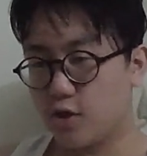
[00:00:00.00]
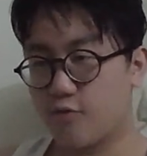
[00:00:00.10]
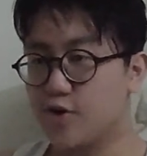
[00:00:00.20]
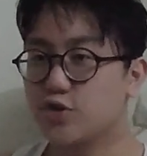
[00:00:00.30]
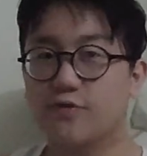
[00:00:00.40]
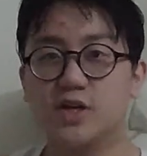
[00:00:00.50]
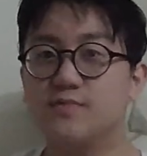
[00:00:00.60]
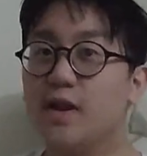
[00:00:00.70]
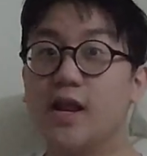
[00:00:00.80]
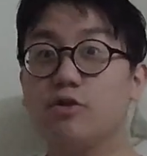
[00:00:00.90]
you reach your first
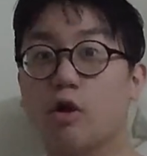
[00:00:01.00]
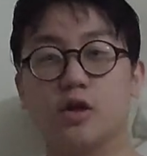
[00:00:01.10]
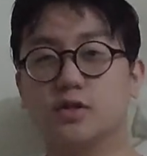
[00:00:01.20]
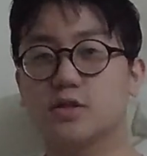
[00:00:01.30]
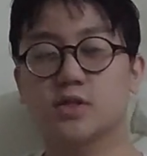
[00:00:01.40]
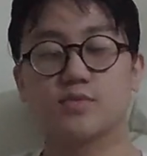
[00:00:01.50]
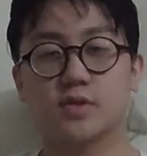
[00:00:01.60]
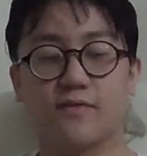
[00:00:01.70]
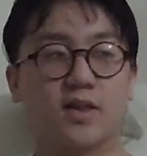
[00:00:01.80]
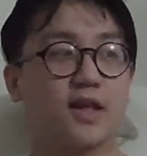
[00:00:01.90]
$1 million, or
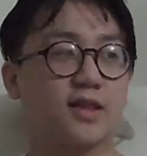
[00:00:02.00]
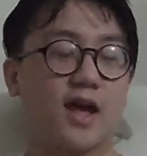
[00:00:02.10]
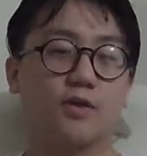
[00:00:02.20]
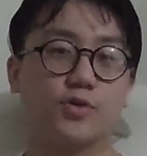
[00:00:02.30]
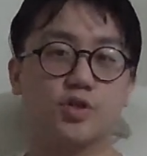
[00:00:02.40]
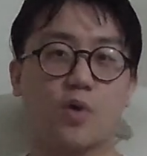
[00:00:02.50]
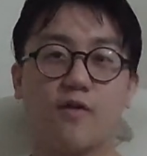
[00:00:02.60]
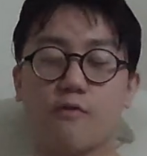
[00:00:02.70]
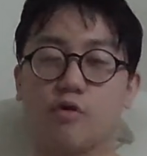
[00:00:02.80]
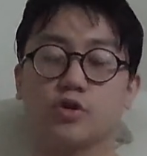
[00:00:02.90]
something like that, which is
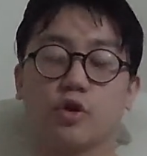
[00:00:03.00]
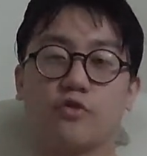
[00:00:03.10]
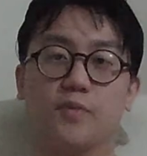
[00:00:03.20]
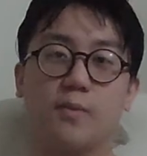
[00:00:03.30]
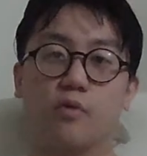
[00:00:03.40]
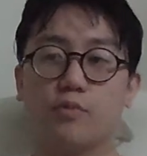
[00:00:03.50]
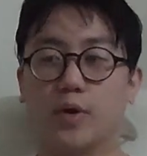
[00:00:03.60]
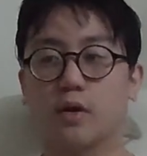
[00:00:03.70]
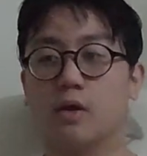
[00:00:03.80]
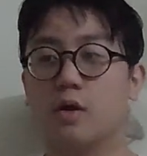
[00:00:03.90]
quite foreign to a lot of people,
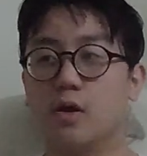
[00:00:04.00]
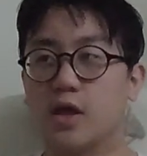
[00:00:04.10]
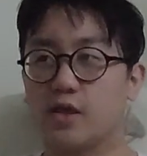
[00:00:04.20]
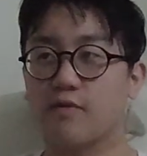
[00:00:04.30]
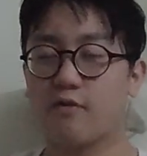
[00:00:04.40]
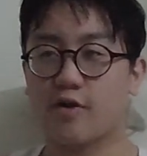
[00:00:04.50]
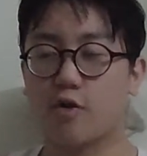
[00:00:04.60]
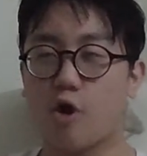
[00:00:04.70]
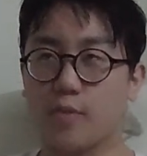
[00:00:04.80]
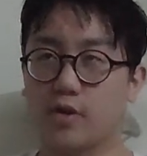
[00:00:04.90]
but it's very, very
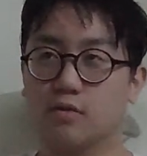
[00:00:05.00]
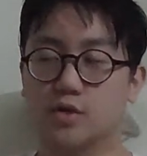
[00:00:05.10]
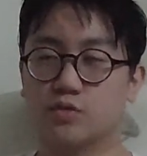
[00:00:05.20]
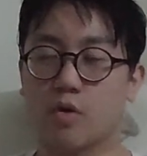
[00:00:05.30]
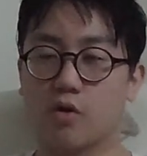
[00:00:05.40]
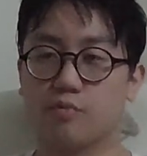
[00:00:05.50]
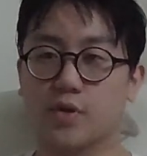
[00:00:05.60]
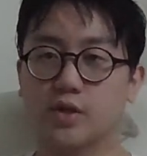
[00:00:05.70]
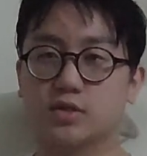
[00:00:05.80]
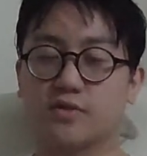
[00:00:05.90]
common as well,
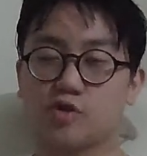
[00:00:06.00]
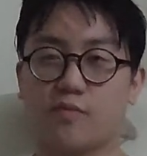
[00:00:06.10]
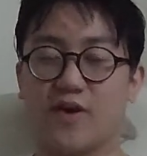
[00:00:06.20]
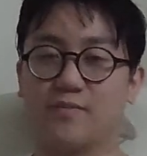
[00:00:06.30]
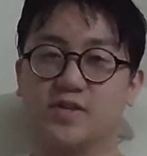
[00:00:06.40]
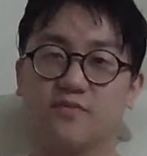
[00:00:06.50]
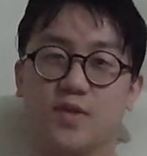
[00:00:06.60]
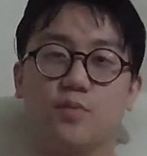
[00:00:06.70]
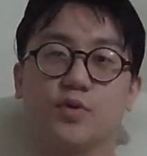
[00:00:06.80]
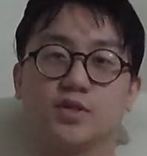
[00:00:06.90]
because the top 5% of
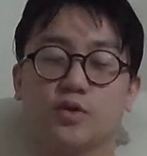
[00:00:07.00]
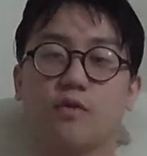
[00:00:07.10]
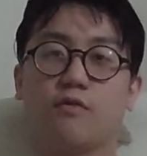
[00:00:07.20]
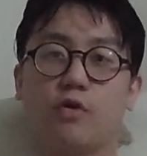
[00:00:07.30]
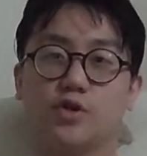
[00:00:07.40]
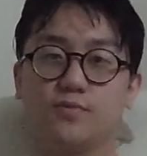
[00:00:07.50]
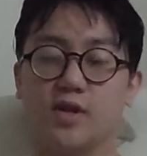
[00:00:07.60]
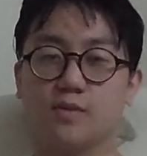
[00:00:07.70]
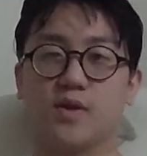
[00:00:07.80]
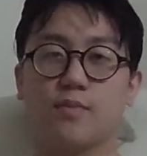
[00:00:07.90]
people is still 400
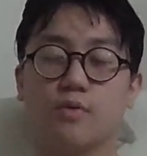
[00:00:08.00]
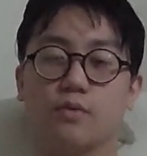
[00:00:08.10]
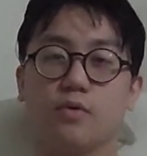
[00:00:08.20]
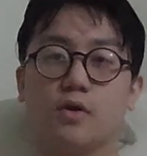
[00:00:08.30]
million people.